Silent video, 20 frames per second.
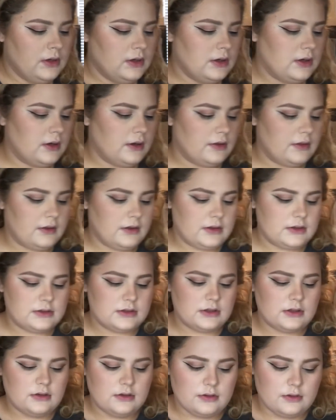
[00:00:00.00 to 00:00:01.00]
And I think it's
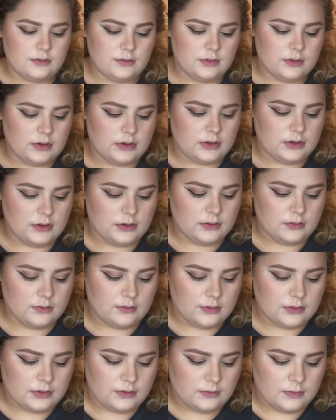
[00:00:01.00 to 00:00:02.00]
gonna look really cute
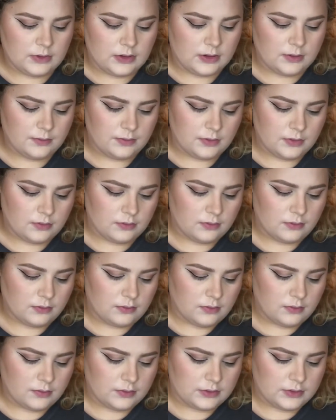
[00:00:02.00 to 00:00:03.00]
with the makeup look we're
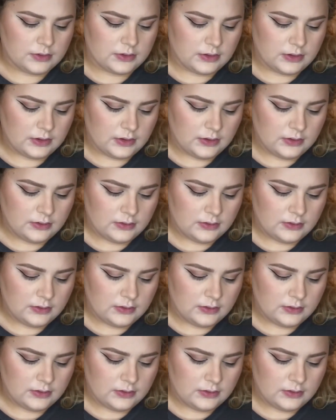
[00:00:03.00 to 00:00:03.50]
going with today.